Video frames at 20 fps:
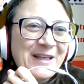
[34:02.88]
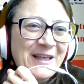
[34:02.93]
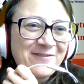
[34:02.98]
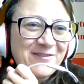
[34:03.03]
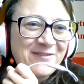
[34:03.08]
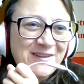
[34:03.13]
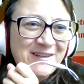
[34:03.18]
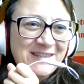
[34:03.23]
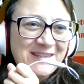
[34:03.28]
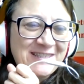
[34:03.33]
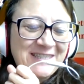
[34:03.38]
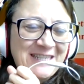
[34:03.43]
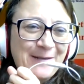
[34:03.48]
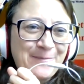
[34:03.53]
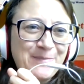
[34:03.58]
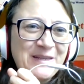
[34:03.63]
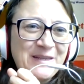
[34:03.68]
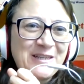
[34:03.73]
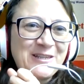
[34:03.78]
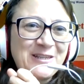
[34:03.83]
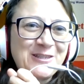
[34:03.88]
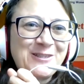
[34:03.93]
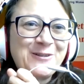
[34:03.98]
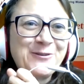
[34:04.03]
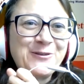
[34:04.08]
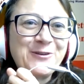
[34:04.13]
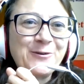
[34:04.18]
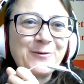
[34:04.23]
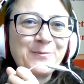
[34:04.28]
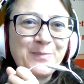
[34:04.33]
have 10 minutes to
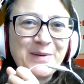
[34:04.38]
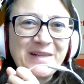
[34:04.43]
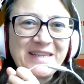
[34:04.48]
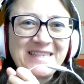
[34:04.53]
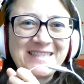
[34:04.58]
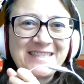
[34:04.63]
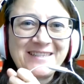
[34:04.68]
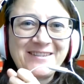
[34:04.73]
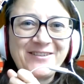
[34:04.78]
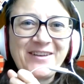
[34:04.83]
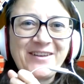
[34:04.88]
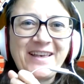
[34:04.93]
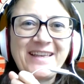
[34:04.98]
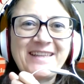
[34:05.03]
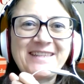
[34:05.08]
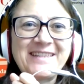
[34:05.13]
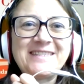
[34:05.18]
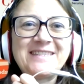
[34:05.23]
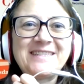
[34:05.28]
go. Please go ahead.